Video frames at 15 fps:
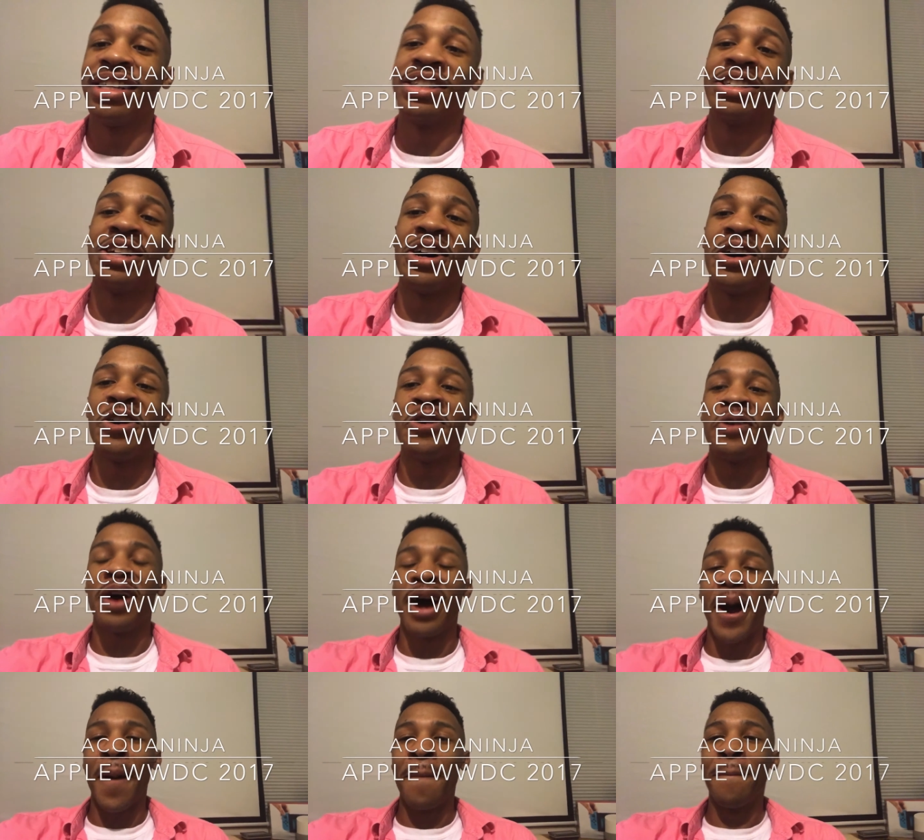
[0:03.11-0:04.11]

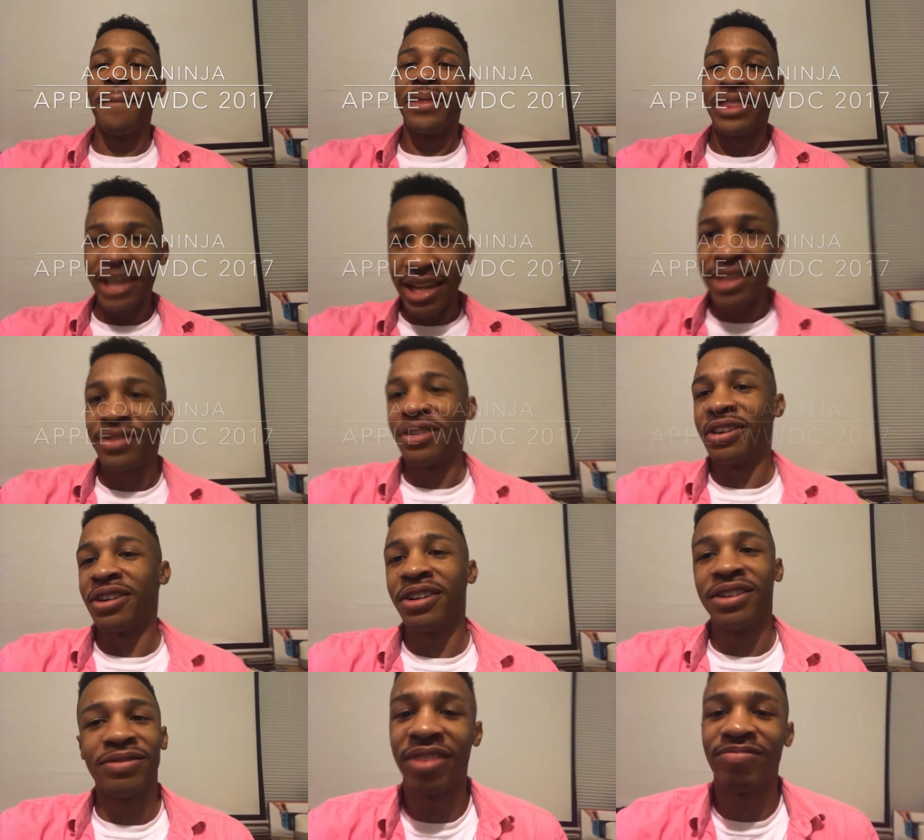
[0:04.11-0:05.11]
So thanks
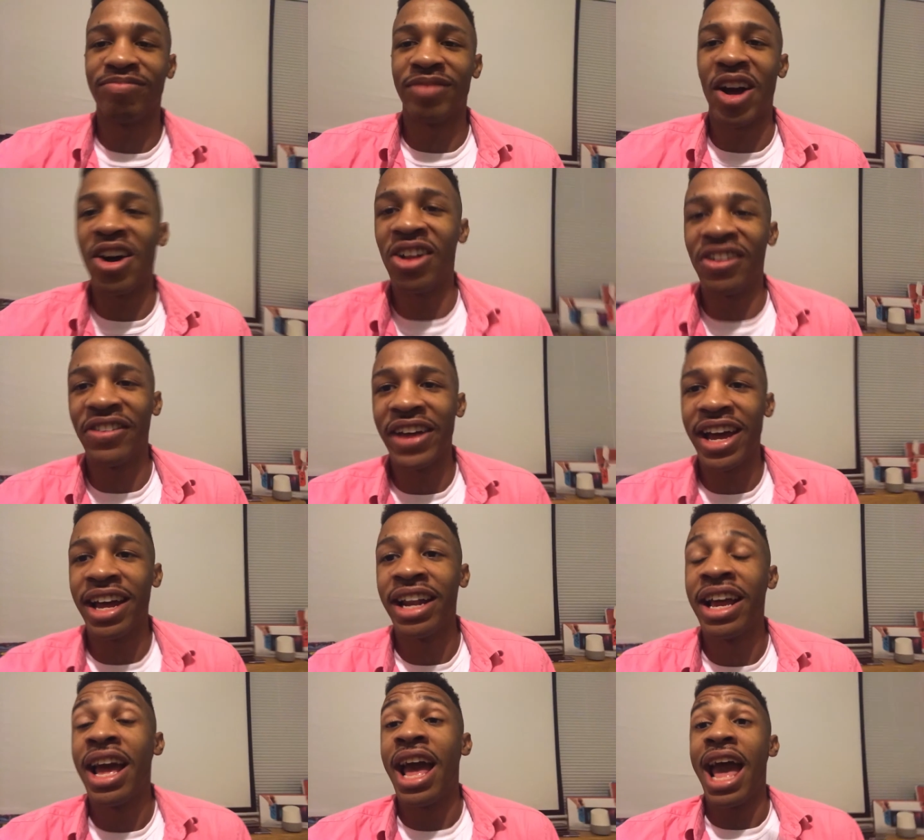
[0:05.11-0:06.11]
for all of
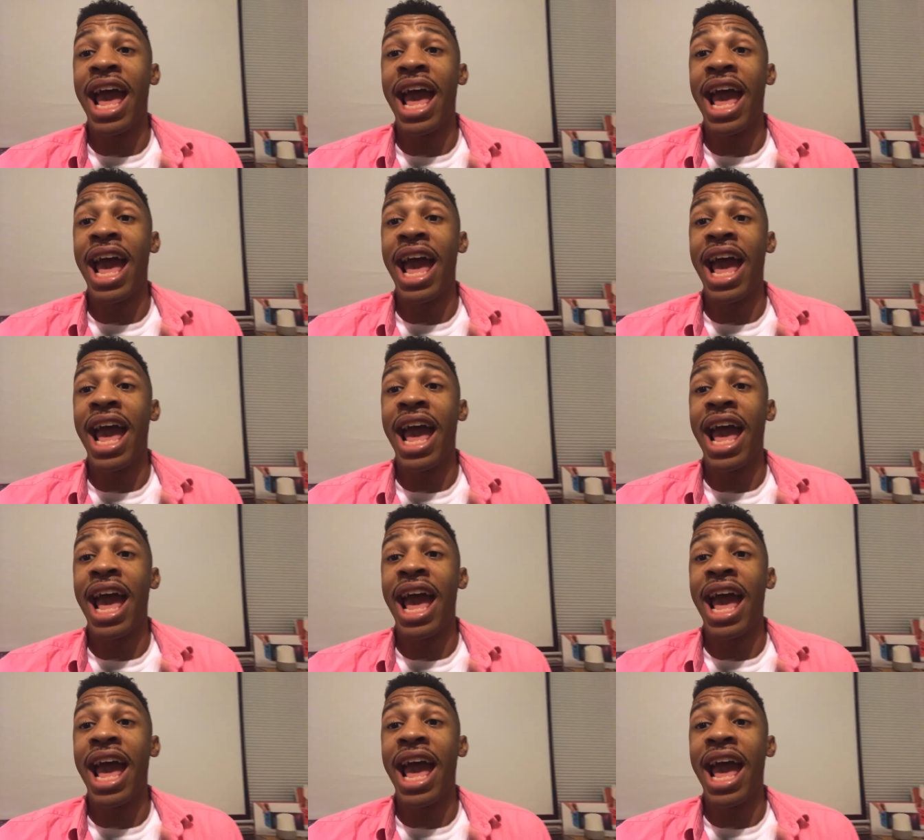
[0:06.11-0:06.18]
that.